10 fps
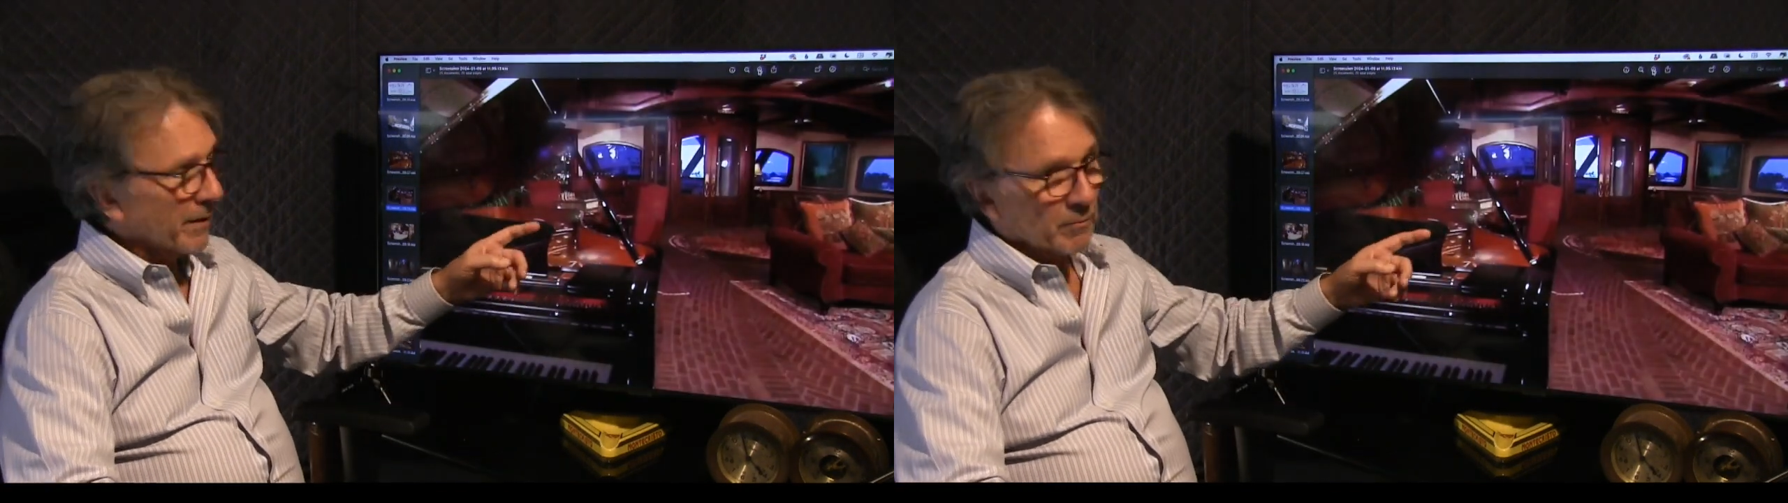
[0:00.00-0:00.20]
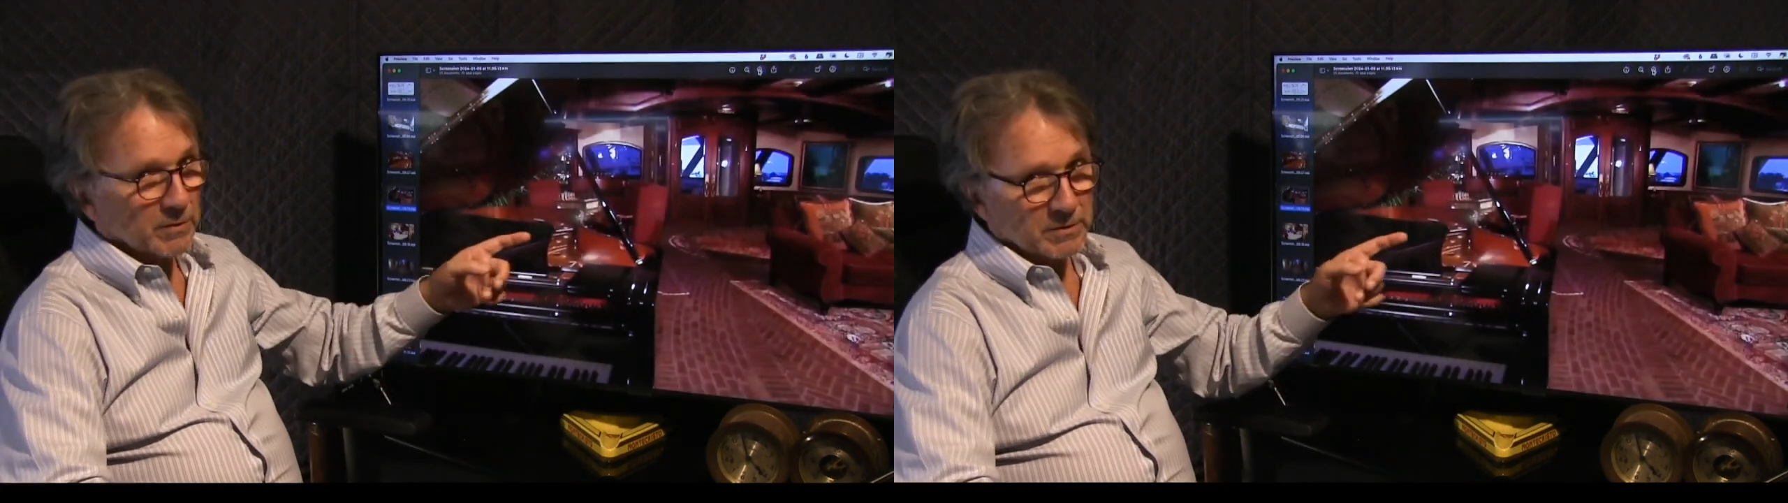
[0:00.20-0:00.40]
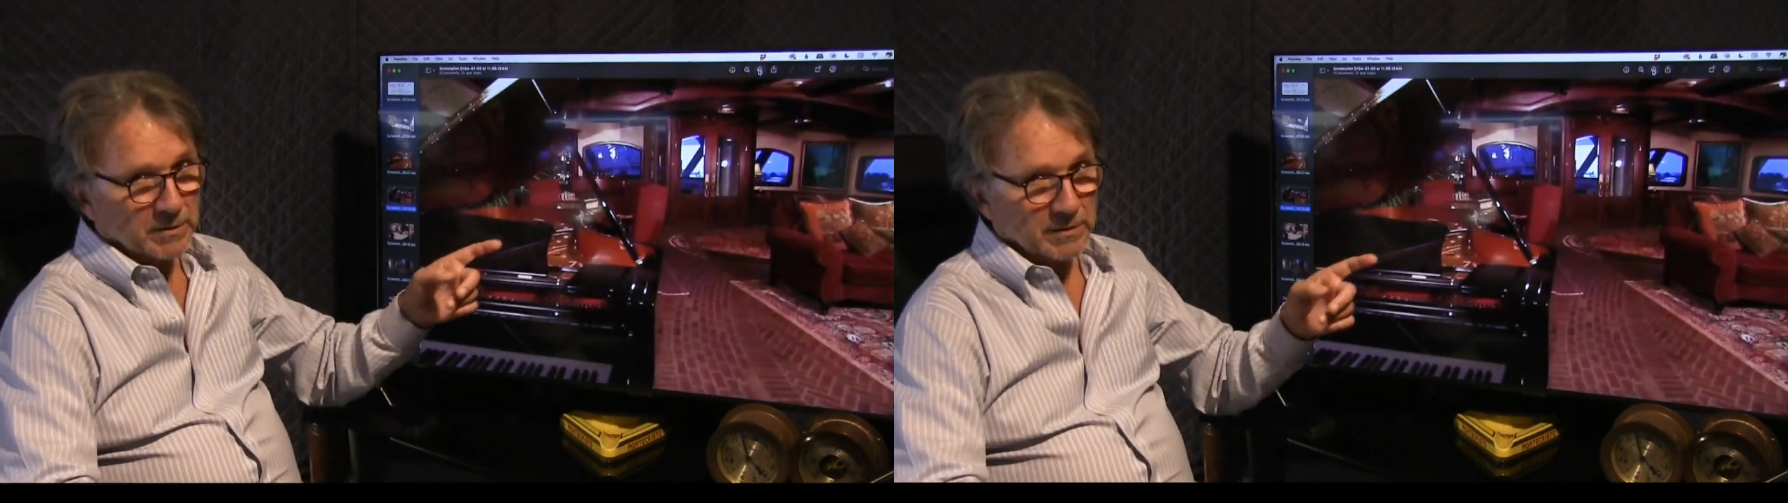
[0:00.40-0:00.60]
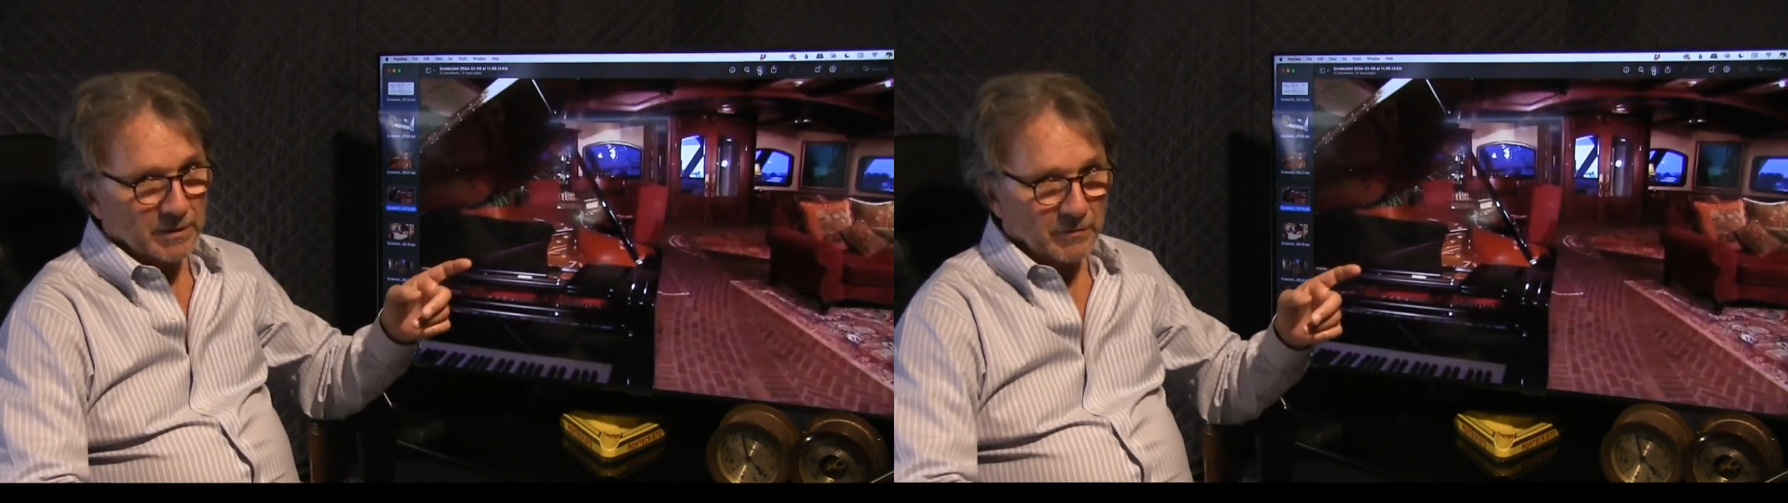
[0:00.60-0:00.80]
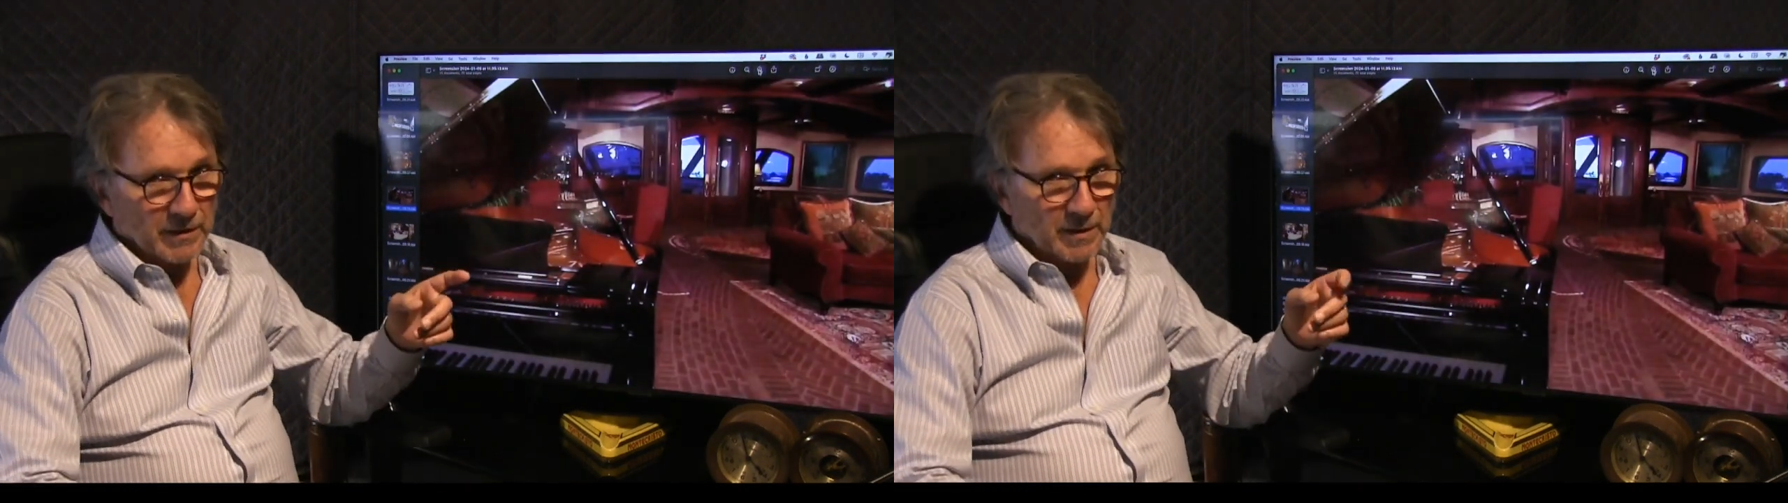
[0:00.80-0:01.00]
and was certainly
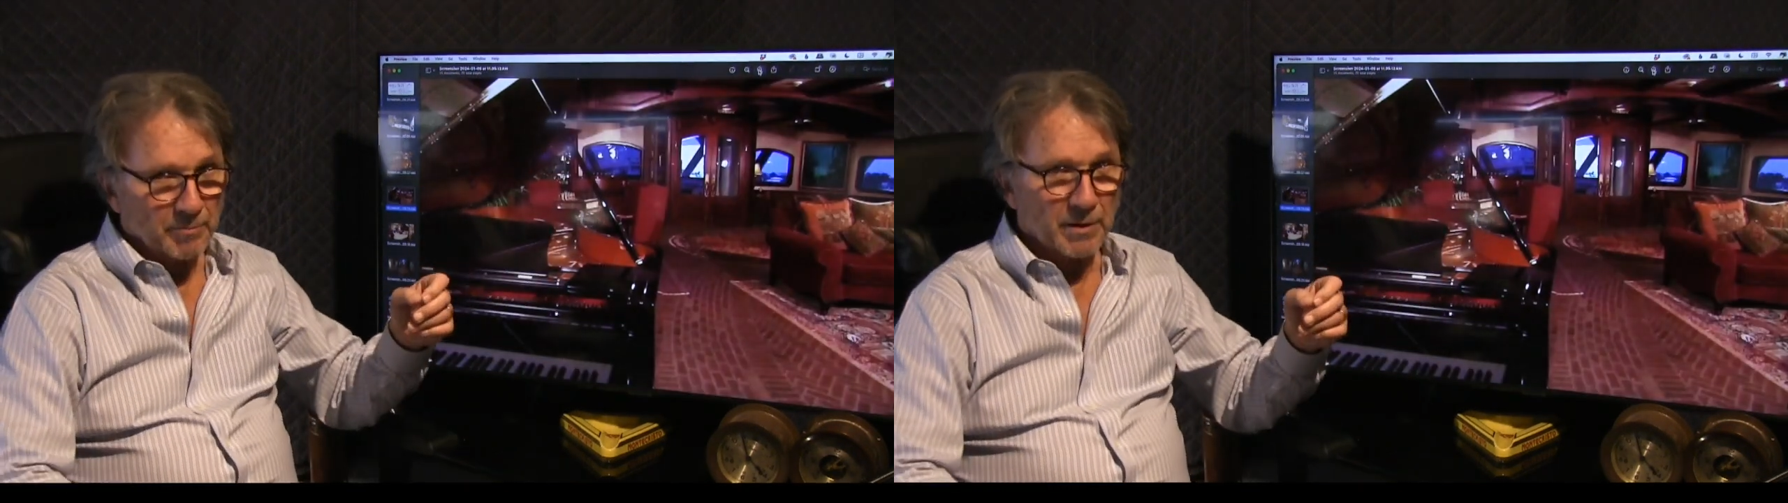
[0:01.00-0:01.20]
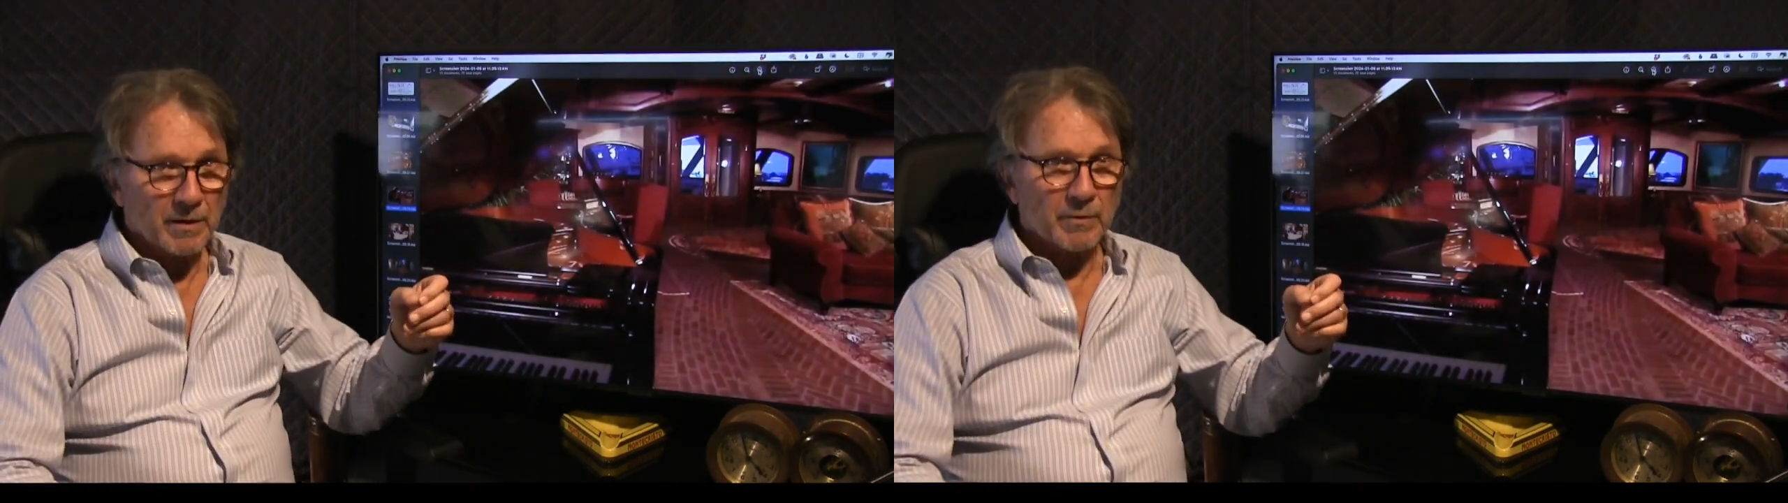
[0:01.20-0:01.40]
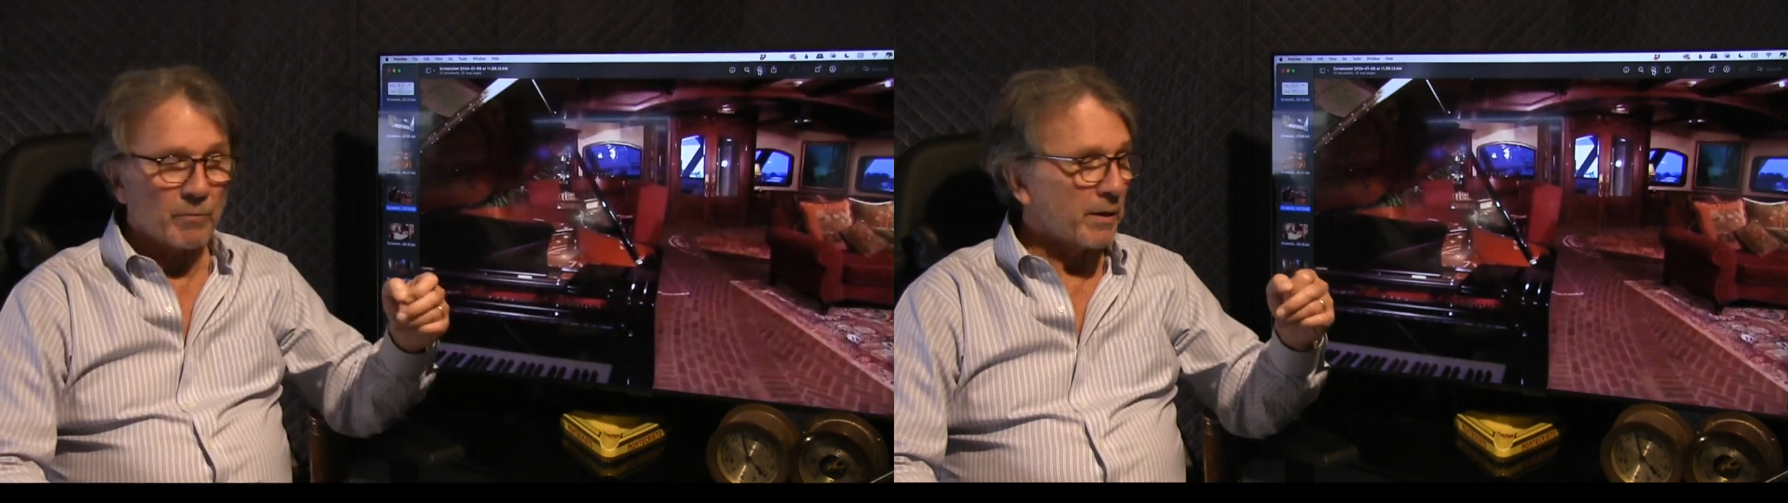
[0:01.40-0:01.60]
very apparent